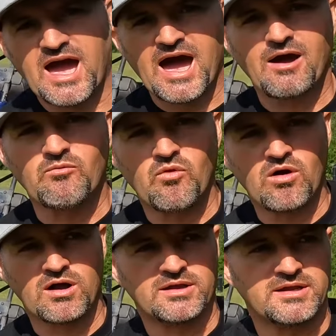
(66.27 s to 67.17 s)
I
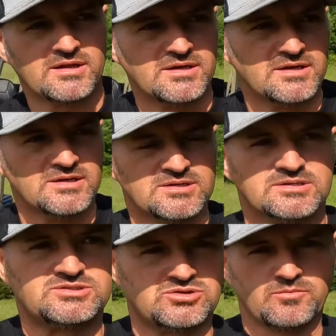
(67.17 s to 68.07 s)
want
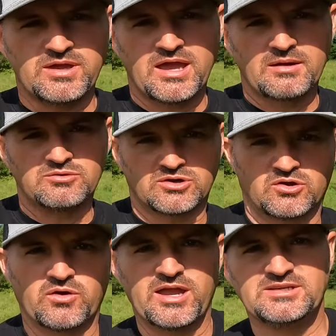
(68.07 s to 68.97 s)
to be able to
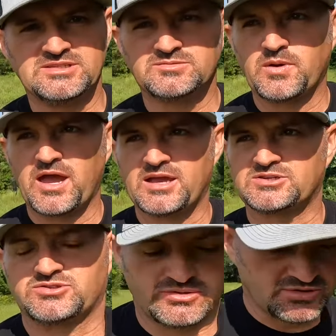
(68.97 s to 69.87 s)
graze this
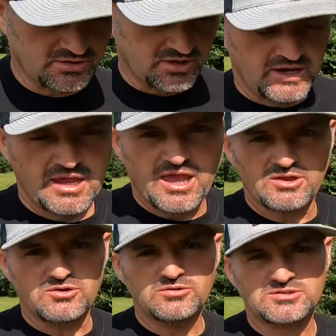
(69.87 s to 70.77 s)
pasture
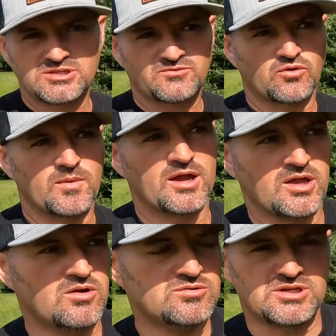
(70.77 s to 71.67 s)
and use this for my
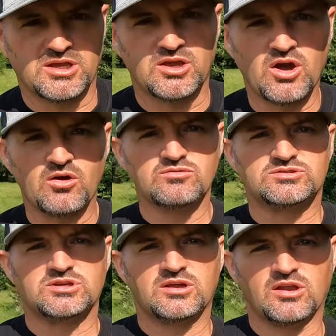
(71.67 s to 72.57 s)
goats. And
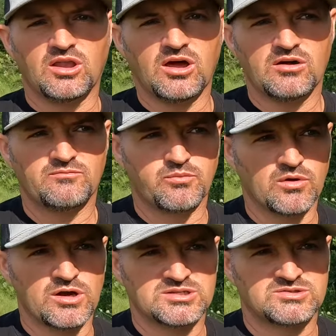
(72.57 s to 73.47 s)
goats love
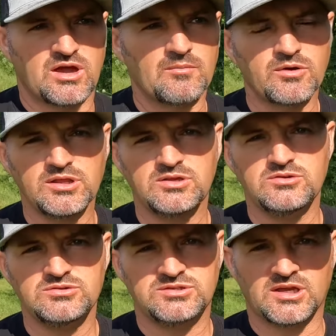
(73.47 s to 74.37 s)
brush, so I'm gonna
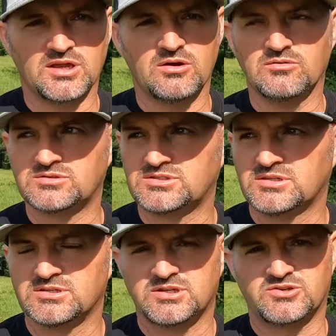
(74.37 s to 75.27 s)
use the goats
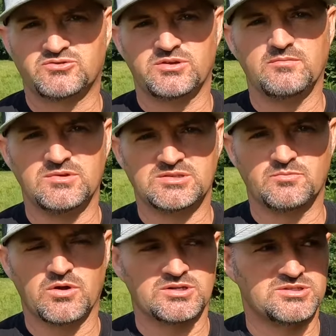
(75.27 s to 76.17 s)
to trim this
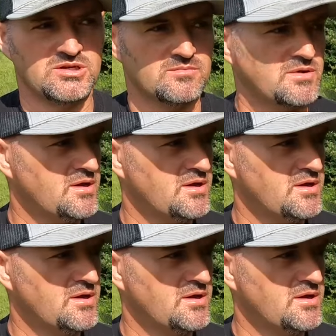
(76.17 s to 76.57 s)
brush up.